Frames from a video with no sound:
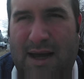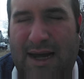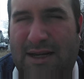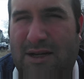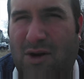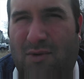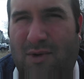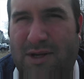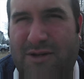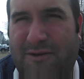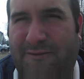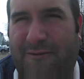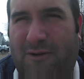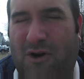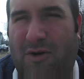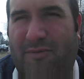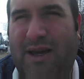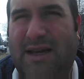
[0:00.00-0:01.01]
I don't want to
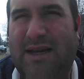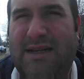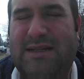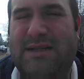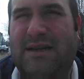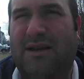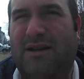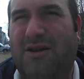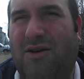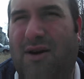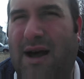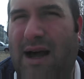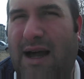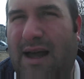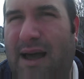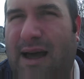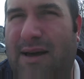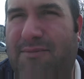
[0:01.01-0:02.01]
fall because,
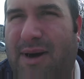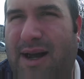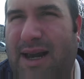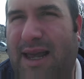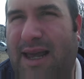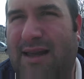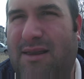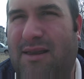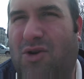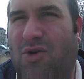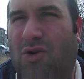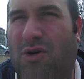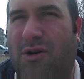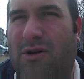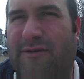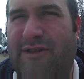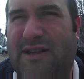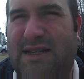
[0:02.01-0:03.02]
I might hit the
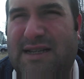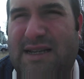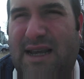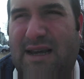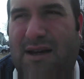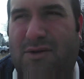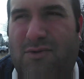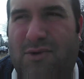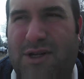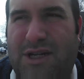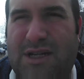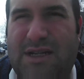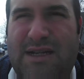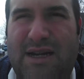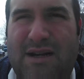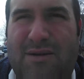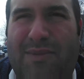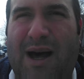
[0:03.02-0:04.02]
corner of the sink, which is
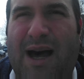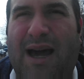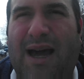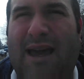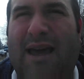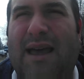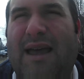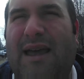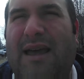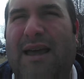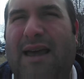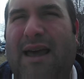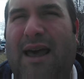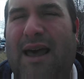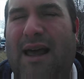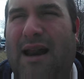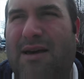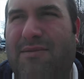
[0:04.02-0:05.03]
nearby,
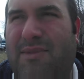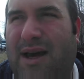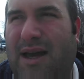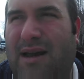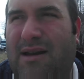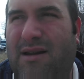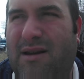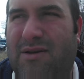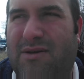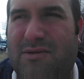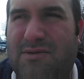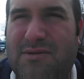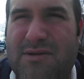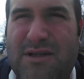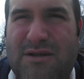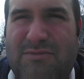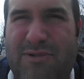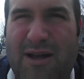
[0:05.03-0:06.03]
and I might,
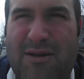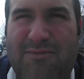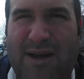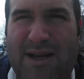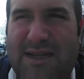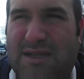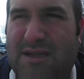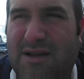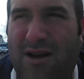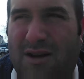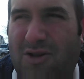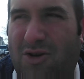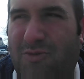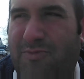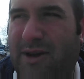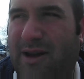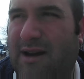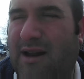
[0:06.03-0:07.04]
split my skull
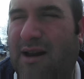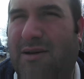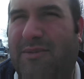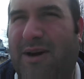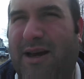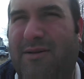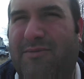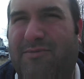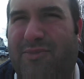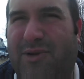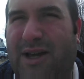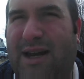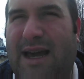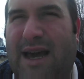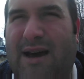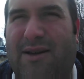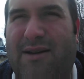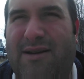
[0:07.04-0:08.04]
open, and I might bleed
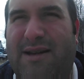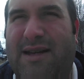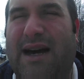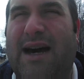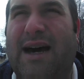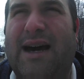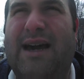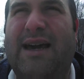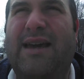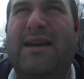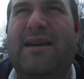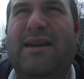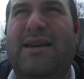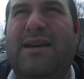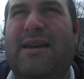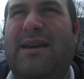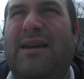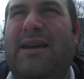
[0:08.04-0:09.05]
out and die.
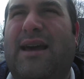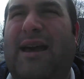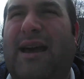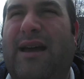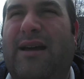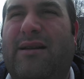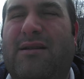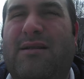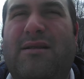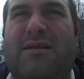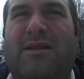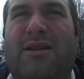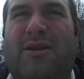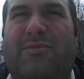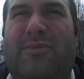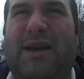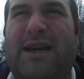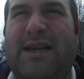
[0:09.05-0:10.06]
And,
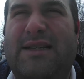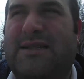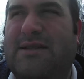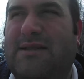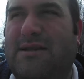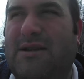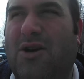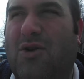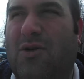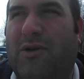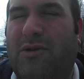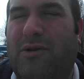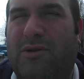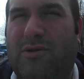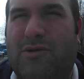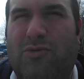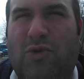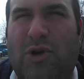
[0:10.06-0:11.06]
because no one
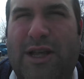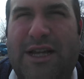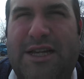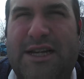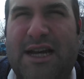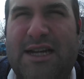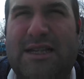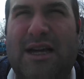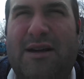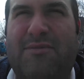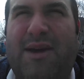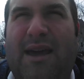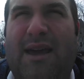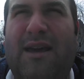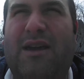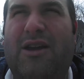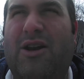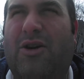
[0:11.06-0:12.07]
really checks on
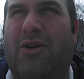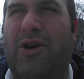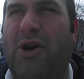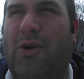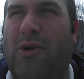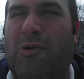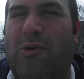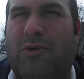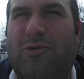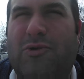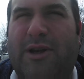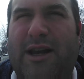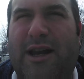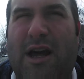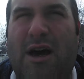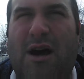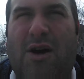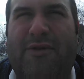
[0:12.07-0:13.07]
me, no one would really
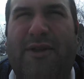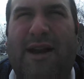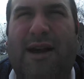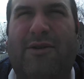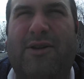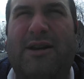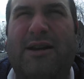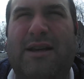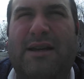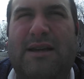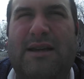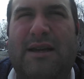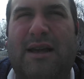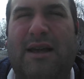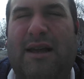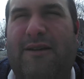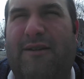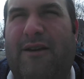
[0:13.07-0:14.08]
know that
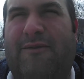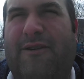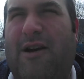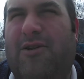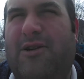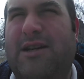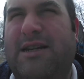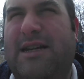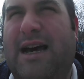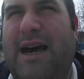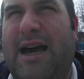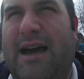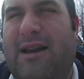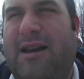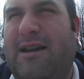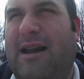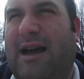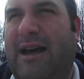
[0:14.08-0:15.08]
if I were to die,
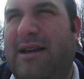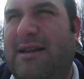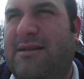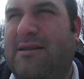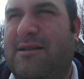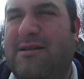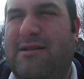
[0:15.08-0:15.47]
I'd